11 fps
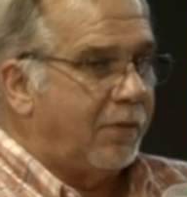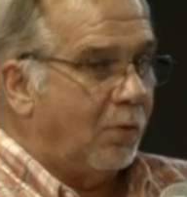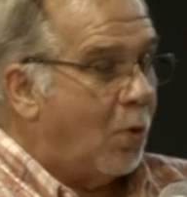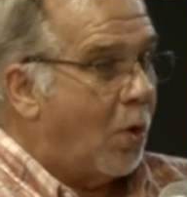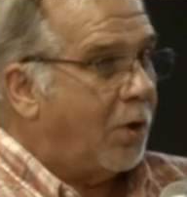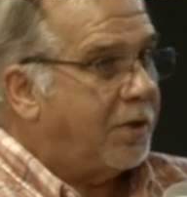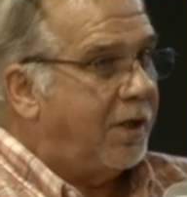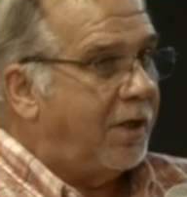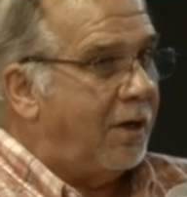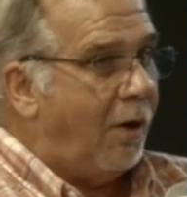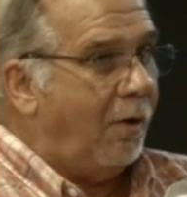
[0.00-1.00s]
work to
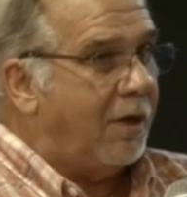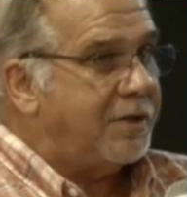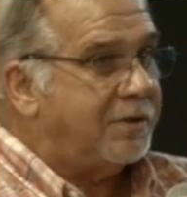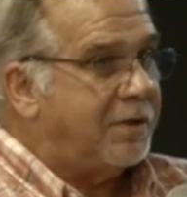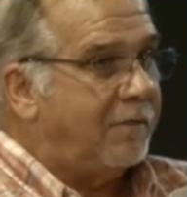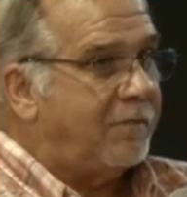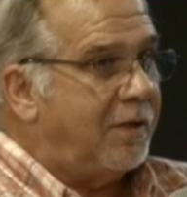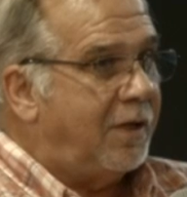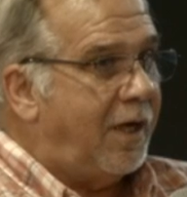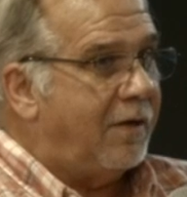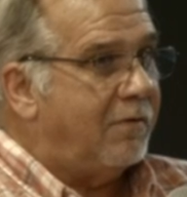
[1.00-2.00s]
get all that stuff
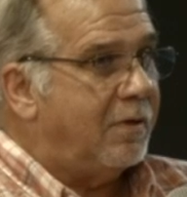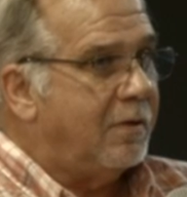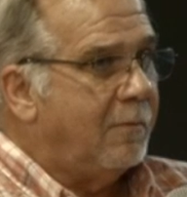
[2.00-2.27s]
together,